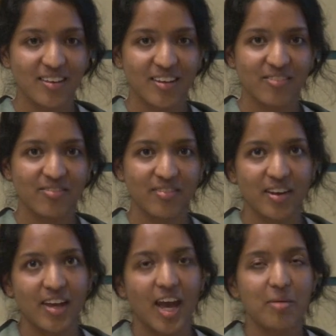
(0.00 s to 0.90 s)
if,
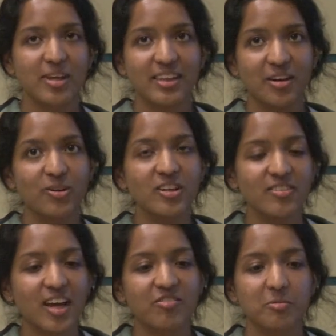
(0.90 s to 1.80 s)
I mean, they don't
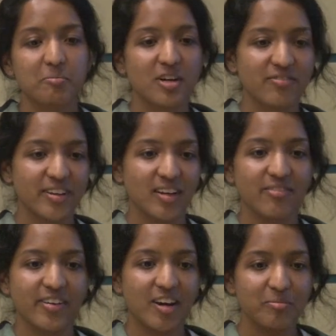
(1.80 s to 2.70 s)
even have to be perfectly
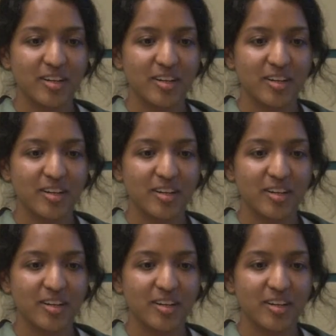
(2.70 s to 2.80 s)
fair,